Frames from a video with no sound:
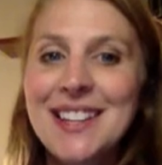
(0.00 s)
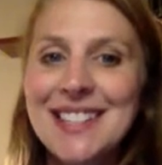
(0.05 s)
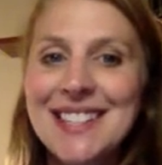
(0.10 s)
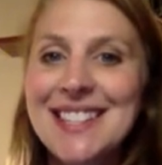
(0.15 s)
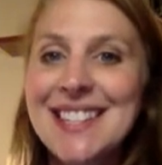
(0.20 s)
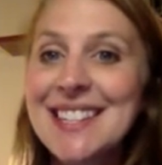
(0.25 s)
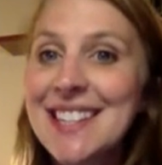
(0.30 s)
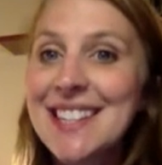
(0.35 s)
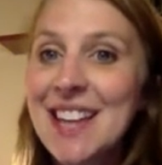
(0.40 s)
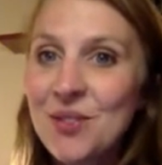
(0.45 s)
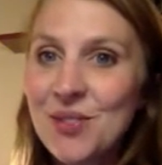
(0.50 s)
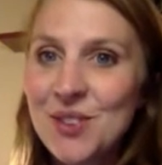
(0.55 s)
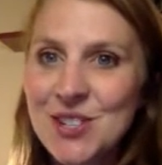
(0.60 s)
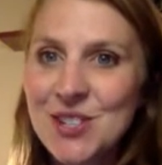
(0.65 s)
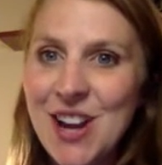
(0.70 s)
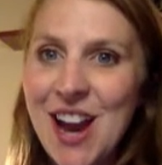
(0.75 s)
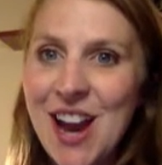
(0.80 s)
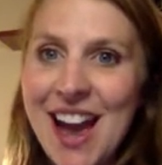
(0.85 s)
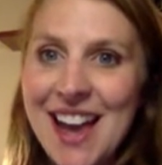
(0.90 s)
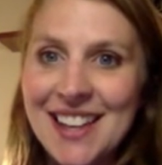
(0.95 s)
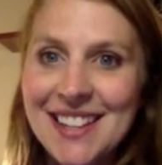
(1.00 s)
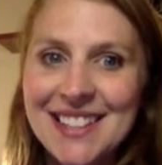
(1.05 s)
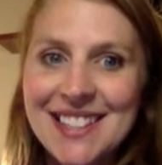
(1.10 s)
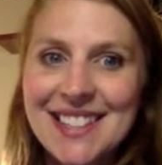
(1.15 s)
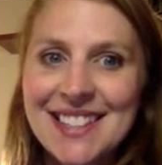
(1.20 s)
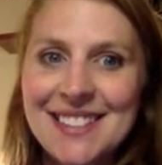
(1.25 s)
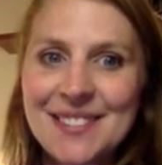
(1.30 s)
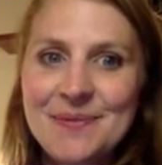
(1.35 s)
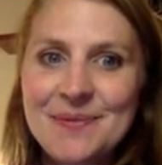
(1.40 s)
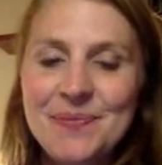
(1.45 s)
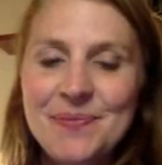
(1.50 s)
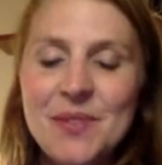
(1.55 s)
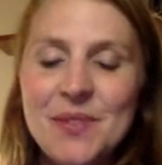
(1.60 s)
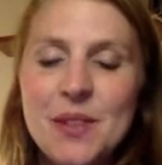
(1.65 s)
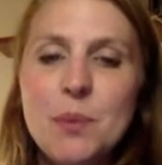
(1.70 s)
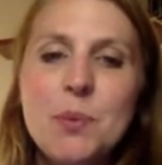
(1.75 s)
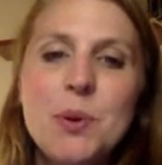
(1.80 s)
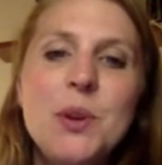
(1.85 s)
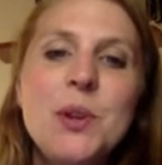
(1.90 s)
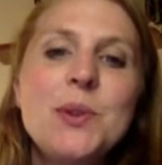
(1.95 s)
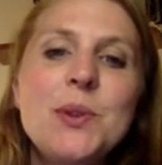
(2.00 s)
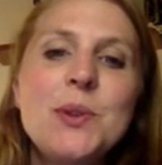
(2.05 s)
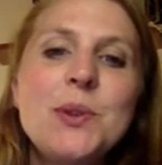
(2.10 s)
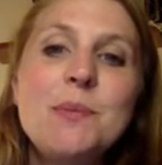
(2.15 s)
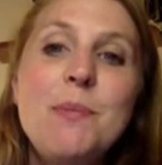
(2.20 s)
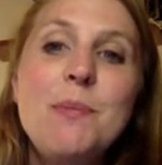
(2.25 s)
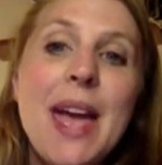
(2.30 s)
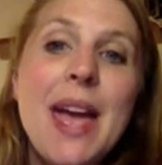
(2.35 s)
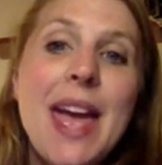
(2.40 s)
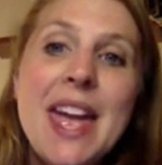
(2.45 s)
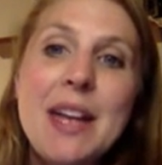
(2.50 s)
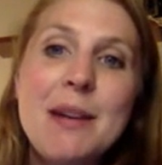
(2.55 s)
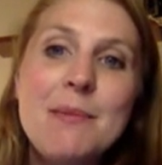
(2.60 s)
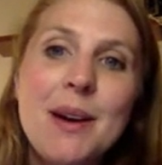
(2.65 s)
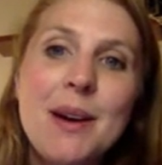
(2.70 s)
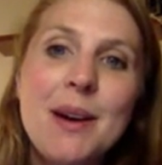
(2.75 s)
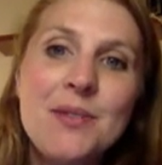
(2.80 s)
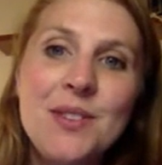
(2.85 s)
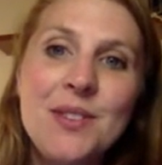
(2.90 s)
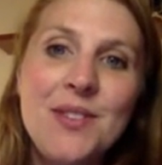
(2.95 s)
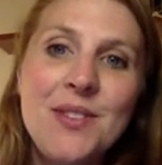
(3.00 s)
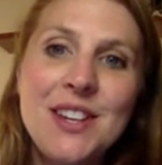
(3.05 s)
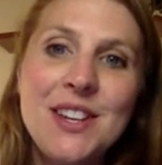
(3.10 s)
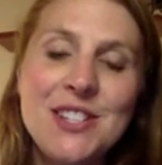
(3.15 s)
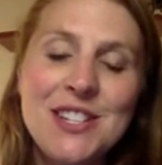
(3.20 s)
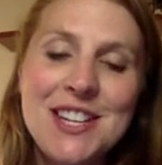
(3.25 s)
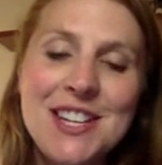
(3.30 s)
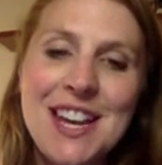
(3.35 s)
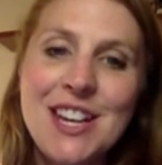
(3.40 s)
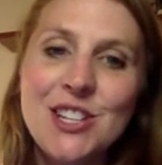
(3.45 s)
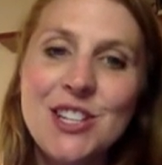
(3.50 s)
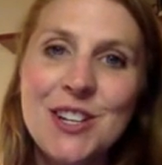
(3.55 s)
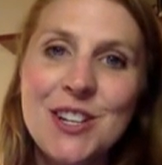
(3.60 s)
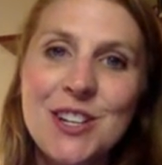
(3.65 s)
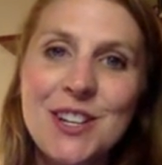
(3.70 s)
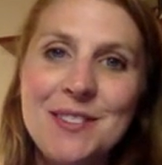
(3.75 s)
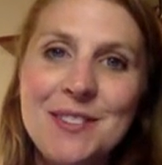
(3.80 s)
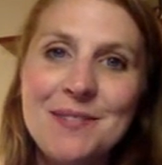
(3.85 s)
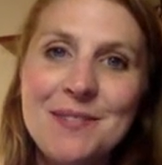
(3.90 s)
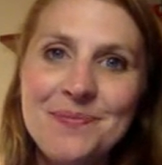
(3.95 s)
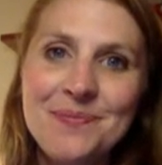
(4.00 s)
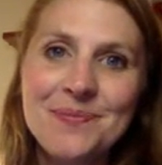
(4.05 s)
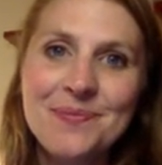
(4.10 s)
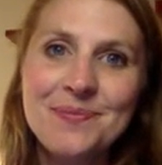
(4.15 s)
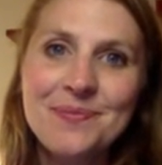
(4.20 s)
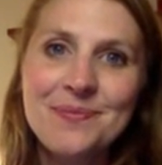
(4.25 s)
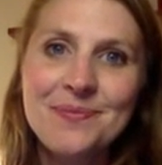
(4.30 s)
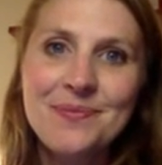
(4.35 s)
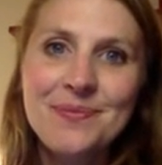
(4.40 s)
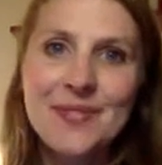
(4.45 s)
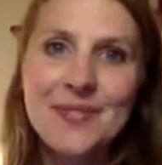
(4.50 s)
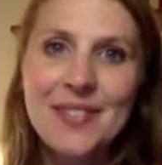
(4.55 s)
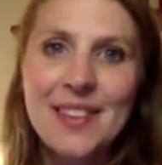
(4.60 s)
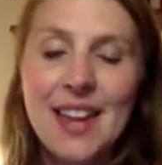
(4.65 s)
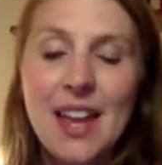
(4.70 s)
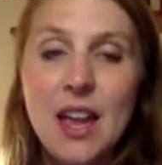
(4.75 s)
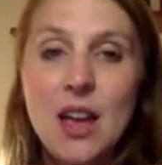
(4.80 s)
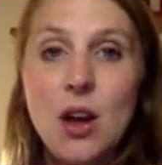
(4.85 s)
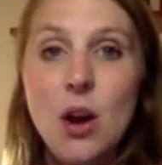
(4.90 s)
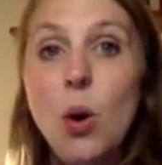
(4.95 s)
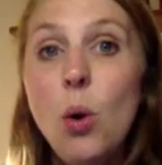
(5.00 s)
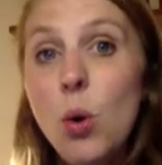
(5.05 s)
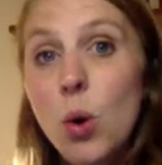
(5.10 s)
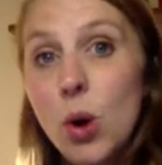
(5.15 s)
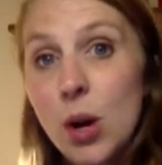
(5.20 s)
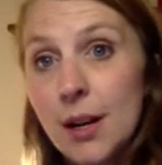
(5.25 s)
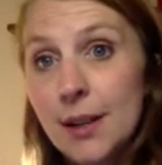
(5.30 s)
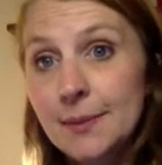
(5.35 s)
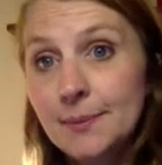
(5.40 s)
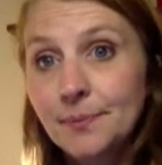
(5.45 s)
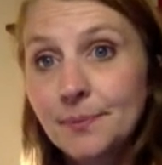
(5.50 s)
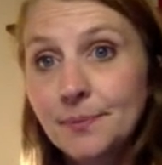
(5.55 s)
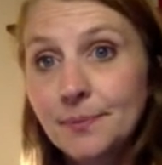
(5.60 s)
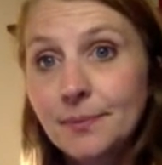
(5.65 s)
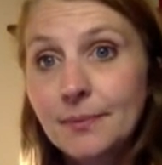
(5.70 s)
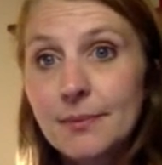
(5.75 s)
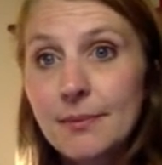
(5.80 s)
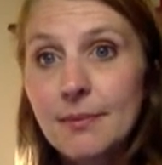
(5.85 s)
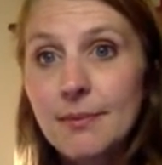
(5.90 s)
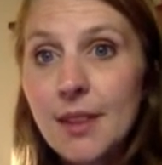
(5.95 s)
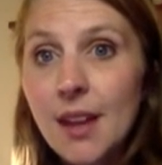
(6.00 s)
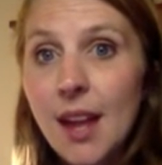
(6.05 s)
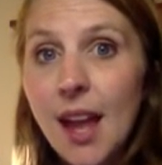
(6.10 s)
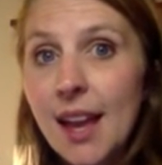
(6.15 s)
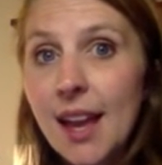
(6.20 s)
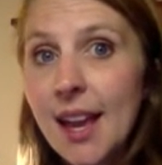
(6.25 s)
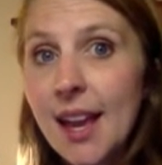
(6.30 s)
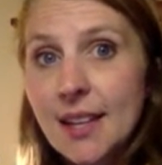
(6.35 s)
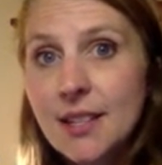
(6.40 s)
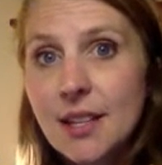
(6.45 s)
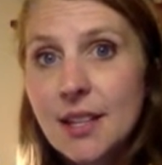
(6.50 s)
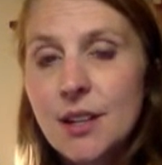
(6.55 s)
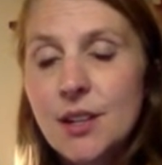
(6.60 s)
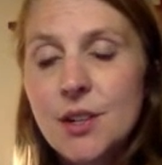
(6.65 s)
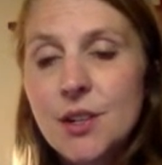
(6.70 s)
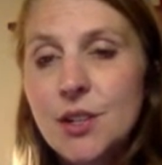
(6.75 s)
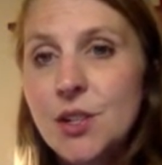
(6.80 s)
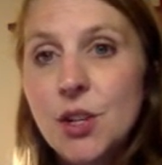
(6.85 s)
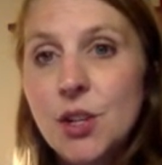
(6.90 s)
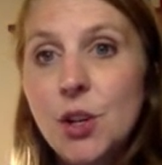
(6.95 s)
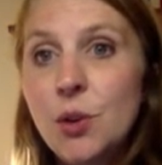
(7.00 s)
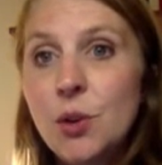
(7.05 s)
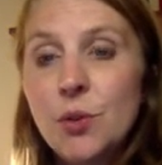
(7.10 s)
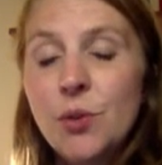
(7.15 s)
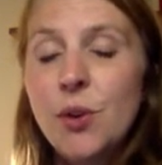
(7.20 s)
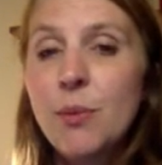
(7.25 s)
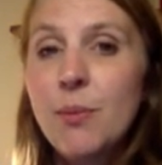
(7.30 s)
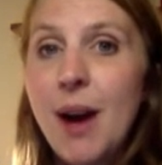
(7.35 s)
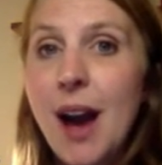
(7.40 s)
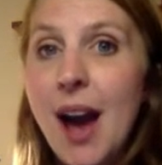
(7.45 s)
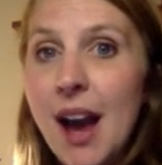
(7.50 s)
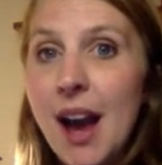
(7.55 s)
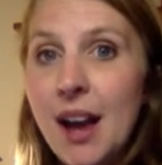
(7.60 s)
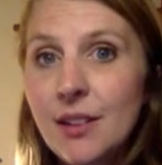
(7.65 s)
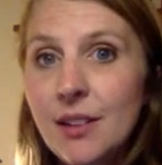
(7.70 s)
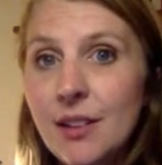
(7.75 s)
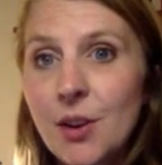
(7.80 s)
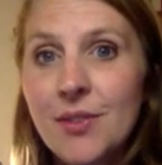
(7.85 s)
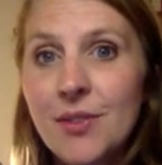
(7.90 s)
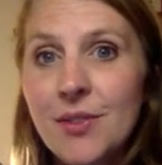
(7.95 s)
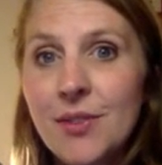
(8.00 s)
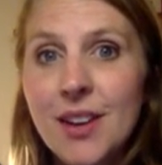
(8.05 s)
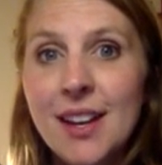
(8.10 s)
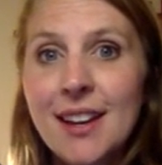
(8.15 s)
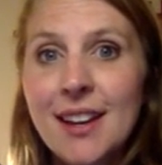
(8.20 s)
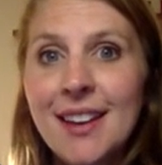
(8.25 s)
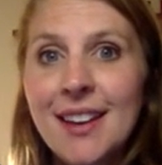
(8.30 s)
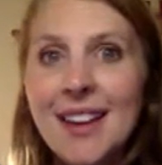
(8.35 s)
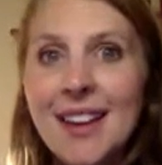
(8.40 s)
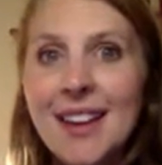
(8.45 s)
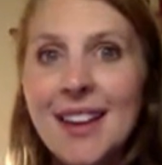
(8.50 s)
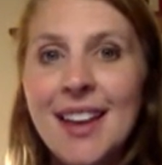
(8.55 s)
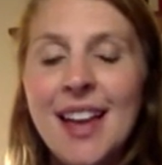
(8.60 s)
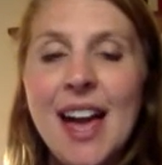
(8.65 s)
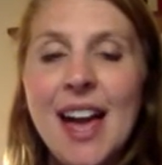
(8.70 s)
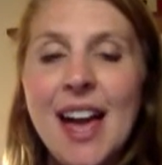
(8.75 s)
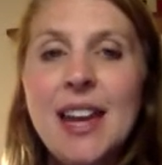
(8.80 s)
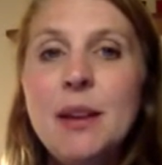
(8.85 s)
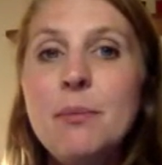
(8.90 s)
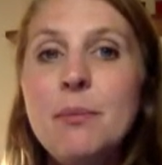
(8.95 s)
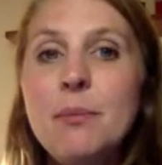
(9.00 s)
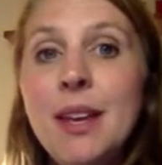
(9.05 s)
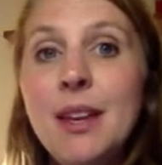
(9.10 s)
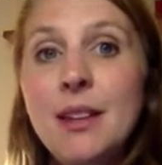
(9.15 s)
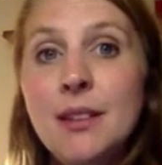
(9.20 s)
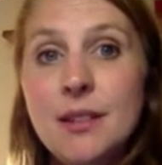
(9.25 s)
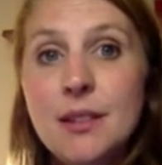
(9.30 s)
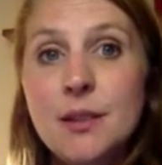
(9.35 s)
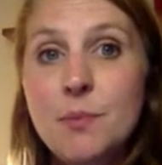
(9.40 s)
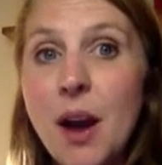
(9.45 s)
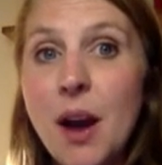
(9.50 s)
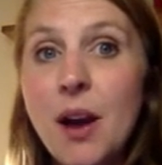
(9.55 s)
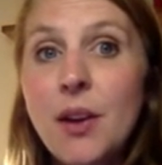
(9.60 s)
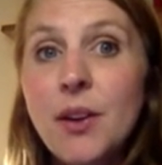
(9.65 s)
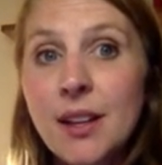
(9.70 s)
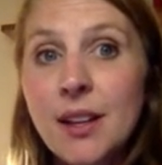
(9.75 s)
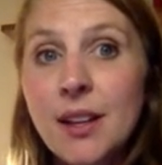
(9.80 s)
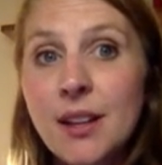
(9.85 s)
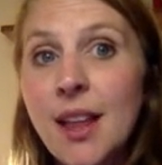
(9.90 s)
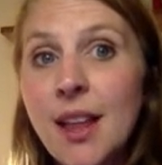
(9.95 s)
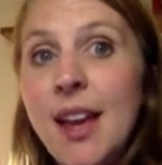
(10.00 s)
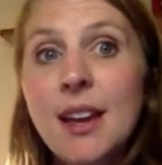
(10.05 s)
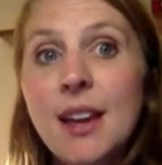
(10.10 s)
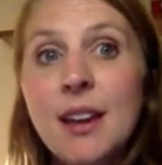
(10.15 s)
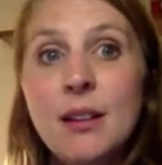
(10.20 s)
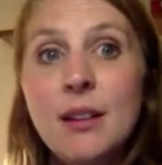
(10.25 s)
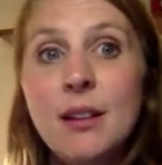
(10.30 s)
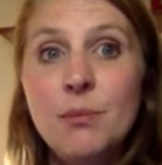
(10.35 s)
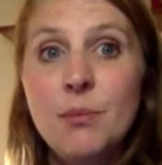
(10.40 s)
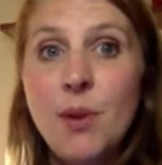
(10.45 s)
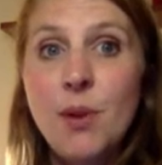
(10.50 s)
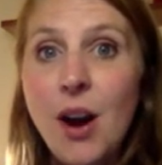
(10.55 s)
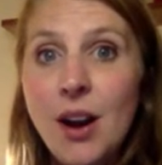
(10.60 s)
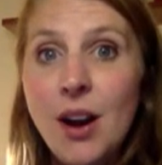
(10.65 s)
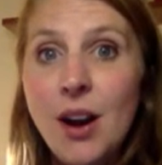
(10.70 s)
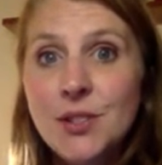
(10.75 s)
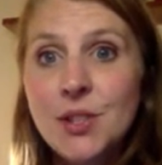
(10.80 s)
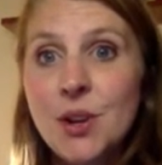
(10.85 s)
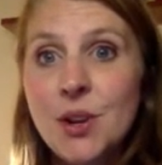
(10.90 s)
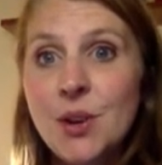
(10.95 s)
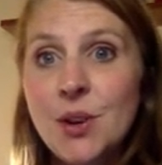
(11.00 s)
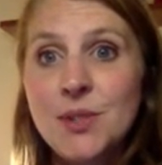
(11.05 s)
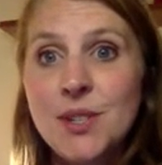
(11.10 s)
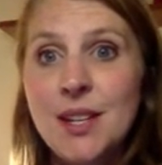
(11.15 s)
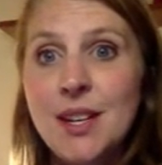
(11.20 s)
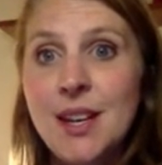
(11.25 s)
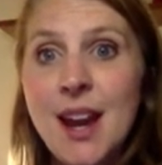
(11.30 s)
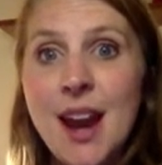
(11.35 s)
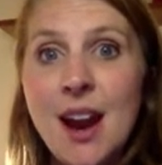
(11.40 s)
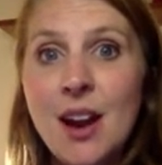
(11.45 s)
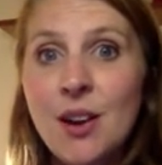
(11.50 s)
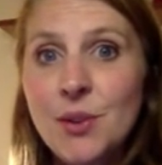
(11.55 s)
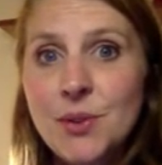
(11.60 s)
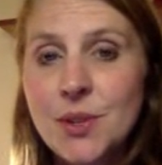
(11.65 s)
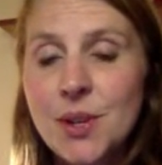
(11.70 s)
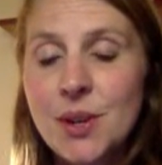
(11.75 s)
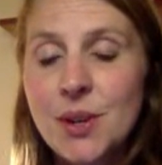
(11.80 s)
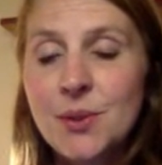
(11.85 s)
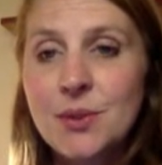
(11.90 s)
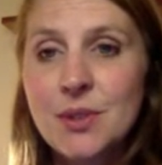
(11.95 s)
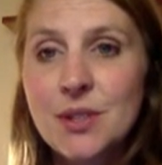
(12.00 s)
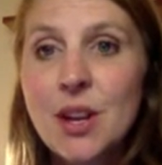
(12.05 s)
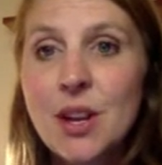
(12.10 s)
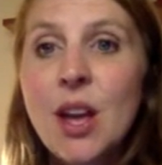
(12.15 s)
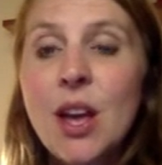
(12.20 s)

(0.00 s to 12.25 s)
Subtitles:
is itself a child, the produced babe of the vegetation. Or I guess that it is a uniform hieroglyphic, and it means sprouting alike in broad zones and narrow zones,